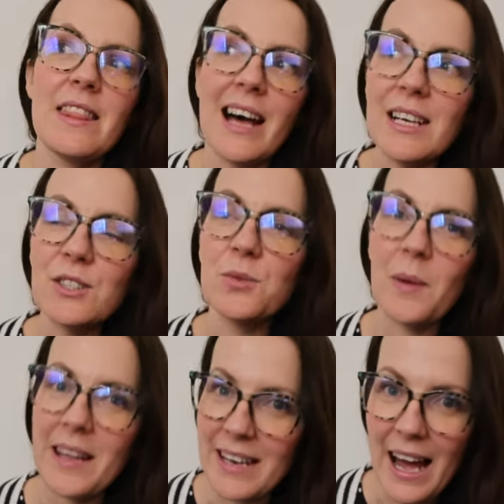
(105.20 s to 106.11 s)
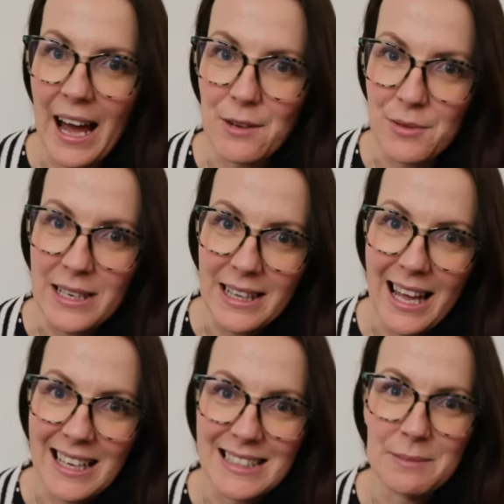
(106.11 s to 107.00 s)
that's when I
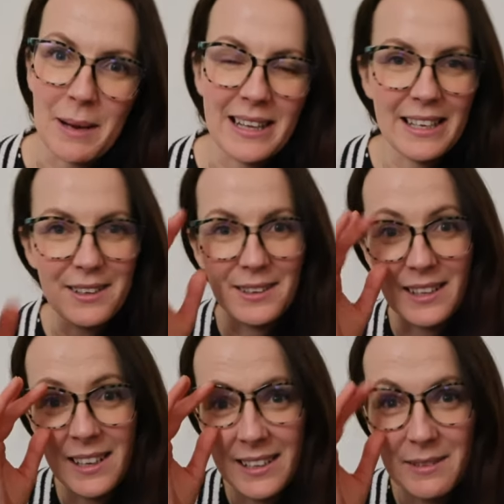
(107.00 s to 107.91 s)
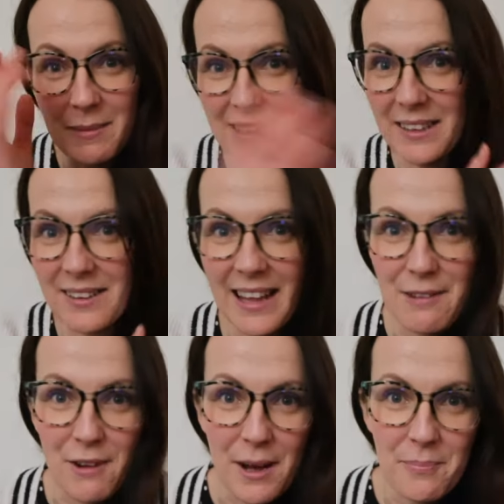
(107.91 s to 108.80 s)
realised my little
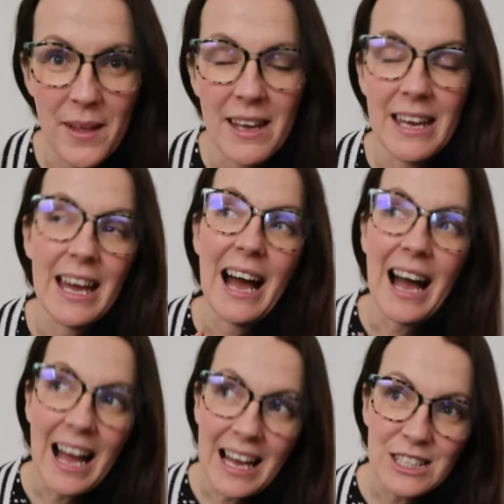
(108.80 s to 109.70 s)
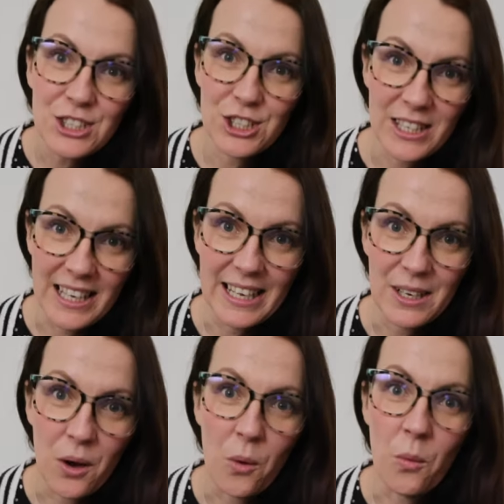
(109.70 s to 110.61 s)
error. Actually,
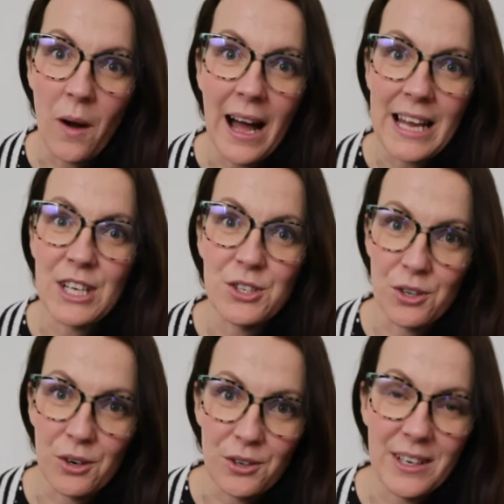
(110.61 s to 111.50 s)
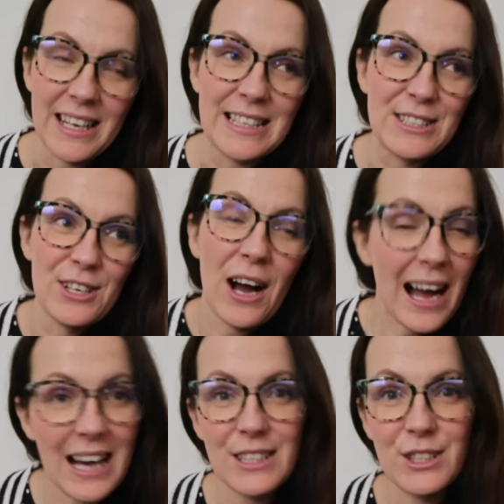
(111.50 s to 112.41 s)
what I had done is not
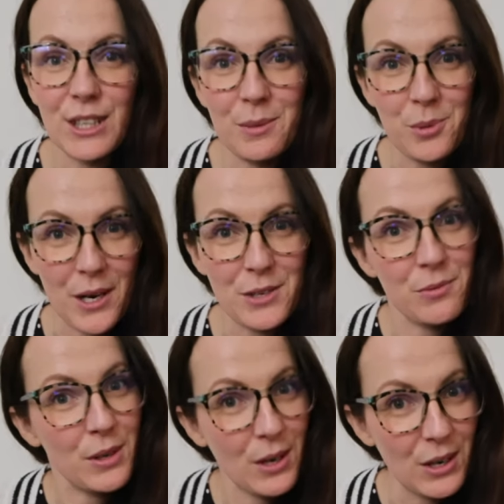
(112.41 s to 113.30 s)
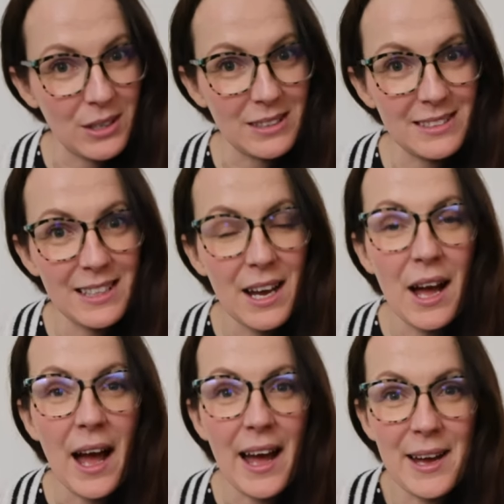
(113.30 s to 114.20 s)
actually press record
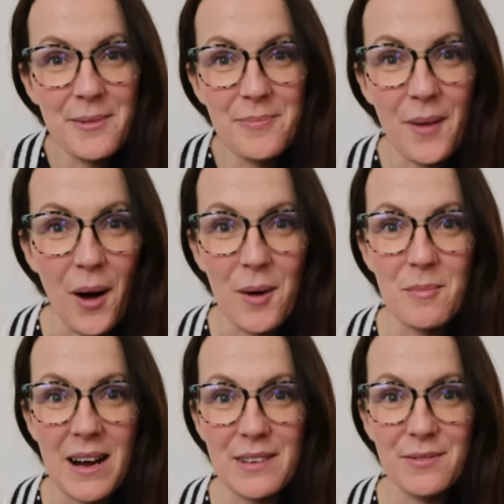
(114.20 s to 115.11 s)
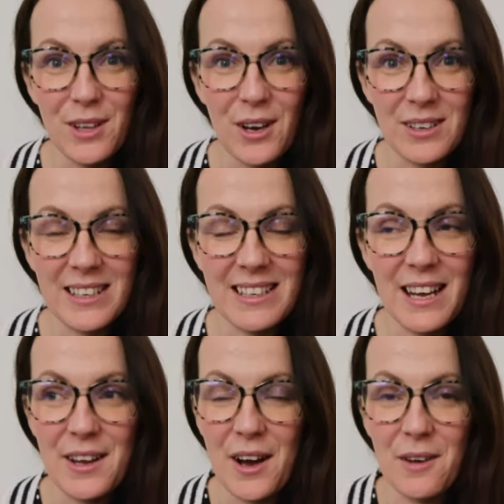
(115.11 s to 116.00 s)
on my vlog,
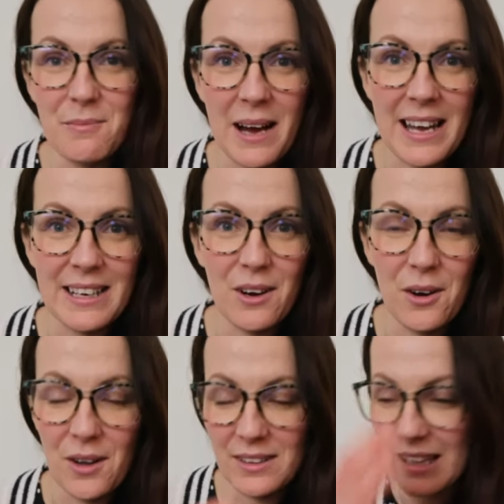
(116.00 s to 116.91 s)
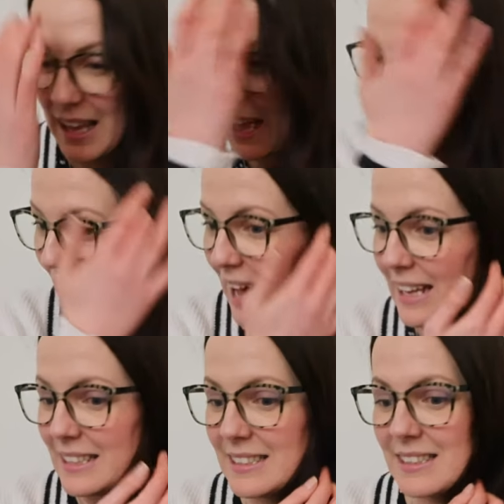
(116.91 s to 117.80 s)
on my haul.
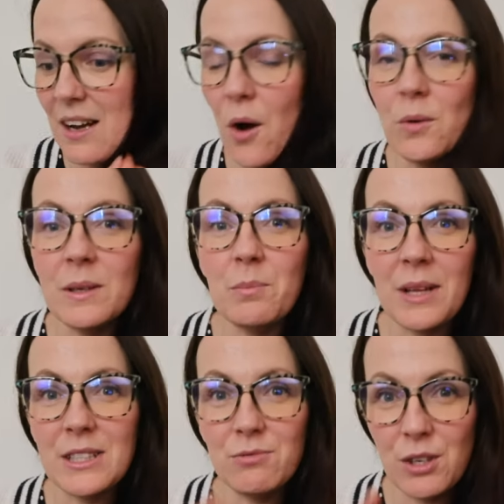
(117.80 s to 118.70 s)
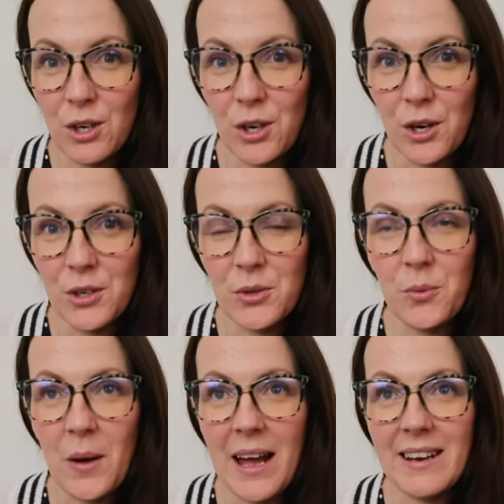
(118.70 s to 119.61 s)
I'd only press record
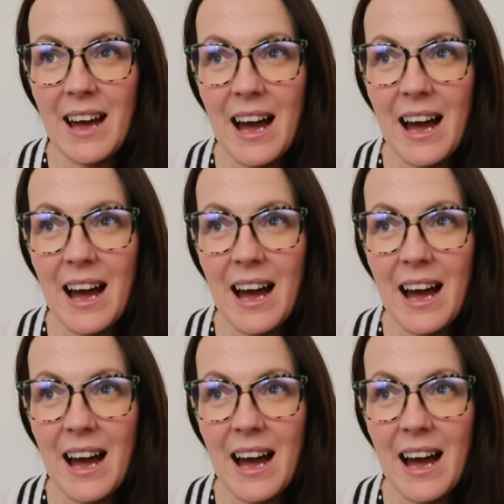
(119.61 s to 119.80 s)
when